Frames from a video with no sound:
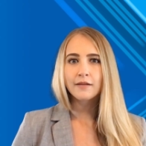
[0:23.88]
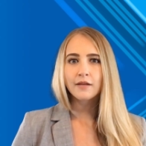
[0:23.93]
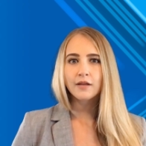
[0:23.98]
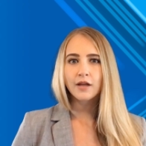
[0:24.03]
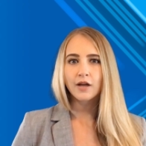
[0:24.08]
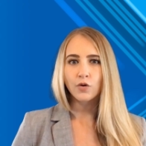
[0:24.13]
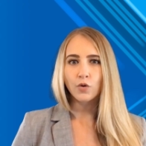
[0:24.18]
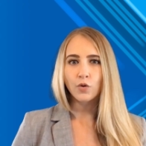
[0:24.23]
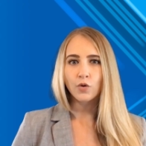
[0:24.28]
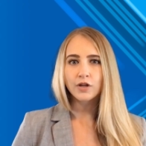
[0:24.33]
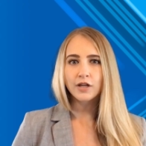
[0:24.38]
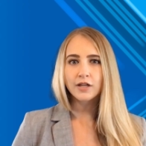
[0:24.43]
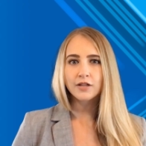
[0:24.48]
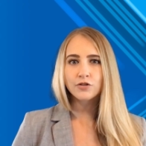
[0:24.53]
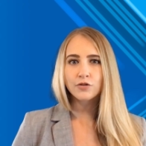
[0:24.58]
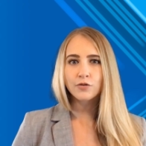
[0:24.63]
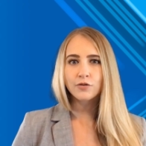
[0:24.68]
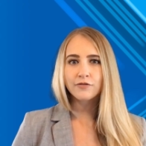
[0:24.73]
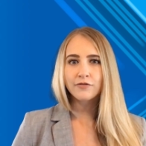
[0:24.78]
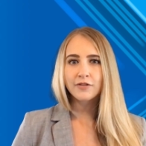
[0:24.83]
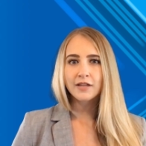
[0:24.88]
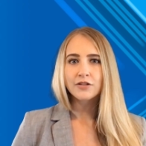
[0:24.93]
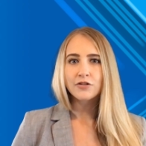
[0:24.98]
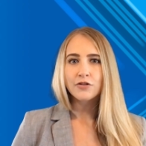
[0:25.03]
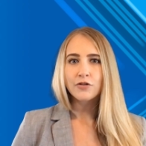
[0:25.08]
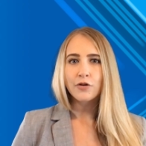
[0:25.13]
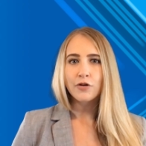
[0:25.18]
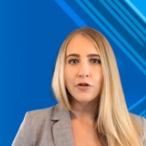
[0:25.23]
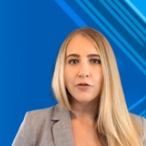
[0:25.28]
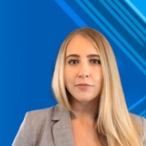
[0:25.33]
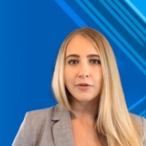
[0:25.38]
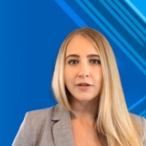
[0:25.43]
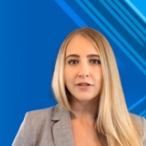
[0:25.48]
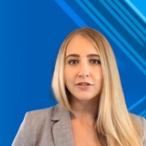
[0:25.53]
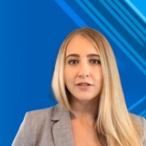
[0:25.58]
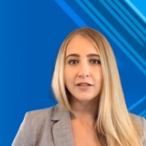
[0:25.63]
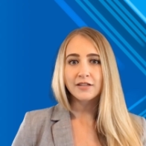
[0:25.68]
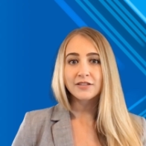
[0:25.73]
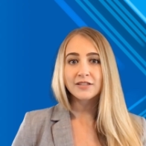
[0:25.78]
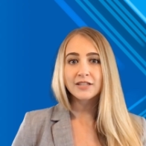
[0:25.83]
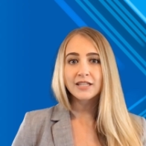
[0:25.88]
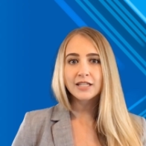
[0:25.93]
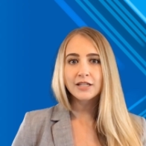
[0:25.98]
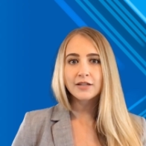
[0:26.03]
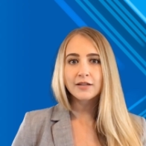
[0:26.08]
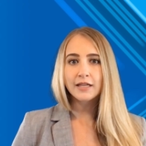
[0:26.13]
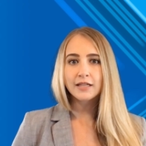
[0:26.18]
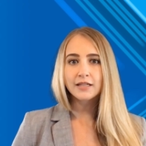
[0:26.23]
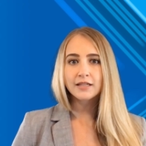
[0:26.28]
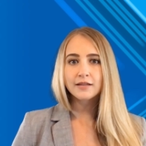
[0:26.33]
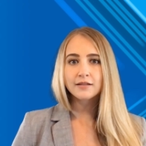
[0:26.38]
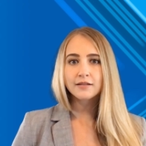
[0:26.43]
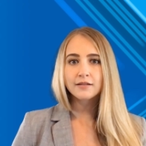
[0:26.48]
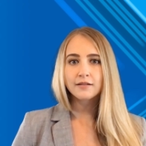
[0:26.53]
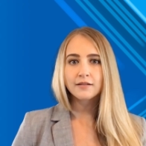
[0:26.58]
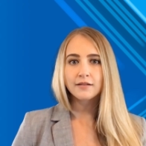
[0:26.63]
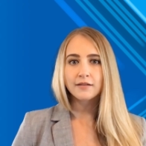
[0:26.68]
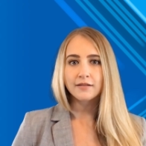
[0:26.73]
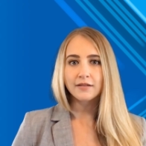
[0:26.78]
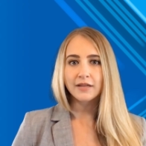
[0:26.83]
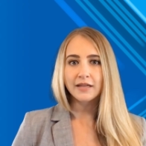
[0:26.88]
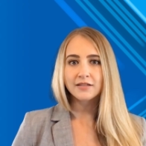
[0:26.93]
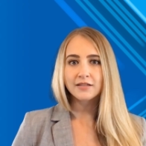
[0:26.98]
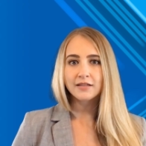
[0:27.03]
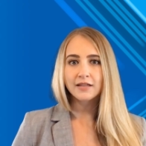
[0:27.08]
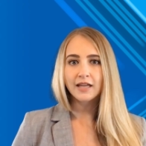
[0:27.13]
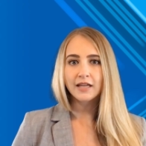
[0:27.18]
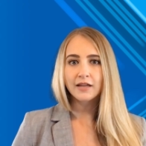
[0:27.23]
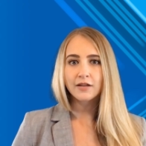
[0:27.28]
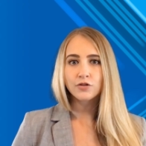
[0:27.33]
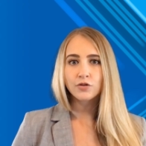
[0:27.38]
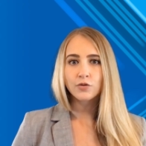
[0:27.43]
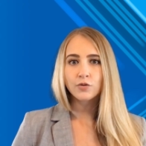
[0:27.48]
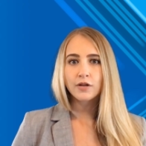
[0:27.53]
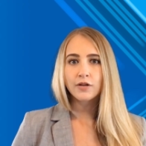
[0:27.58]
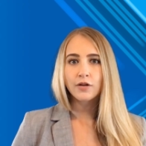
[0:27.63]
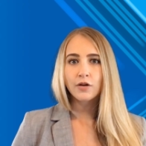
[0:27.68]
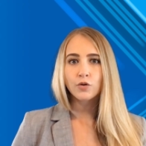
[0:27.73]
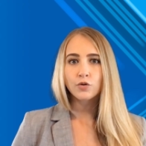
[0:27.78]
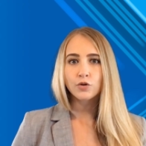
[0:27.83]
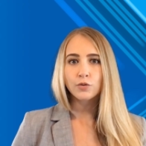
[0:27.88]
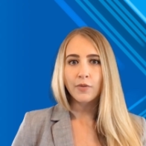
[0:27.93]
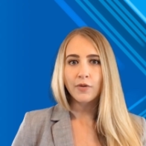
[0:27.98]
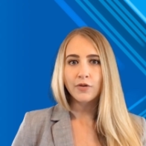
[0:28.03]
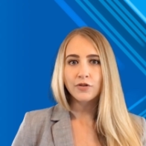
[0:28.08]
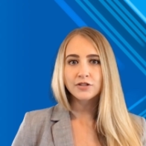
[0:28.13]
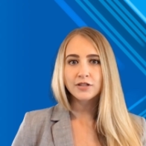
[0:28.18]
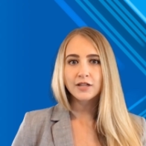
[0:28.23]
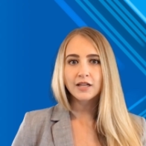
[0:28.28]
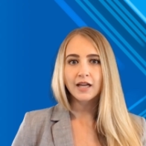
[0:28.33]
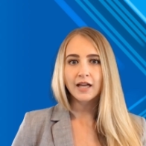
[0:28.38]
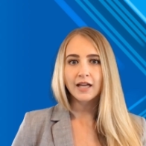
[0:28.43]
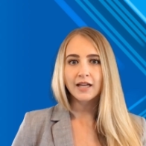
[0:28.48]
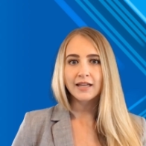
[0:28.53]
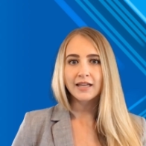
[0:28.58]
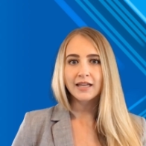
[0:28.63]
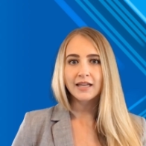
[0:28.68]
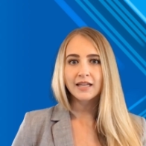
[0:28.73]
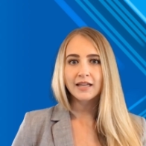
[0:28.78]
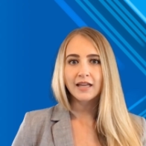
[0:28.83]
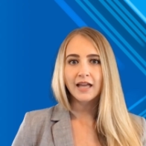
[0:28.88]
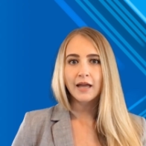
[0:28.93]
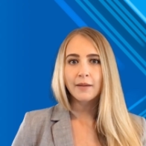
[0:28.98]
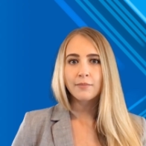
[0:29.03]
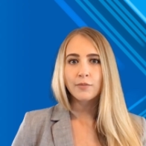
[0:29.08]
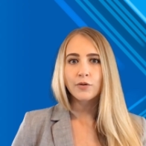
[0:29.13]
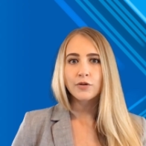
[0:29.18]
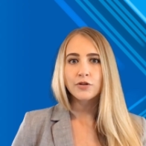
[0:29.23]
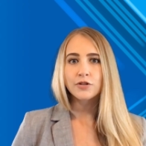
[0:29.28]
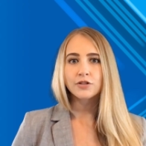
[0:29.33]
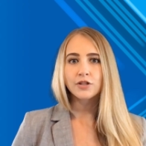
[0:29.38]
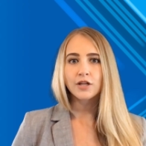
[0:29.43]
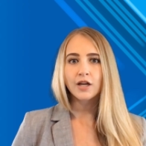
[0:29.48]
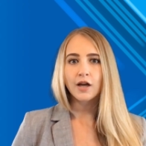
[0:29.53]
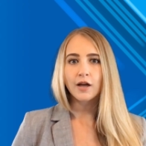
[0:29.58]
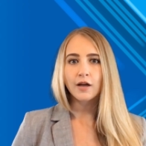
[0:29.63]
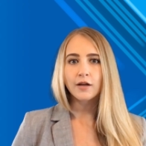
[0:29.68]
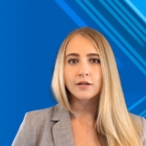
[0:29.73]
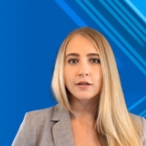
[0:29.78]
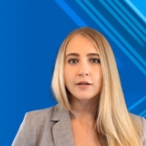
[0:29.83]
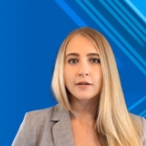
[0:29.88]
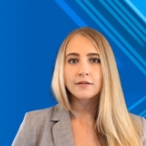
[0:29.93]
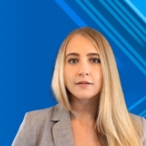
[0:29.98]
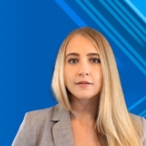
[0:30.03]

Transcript: According to Investors Business Daily, this led to a notable slide in Apple's stock.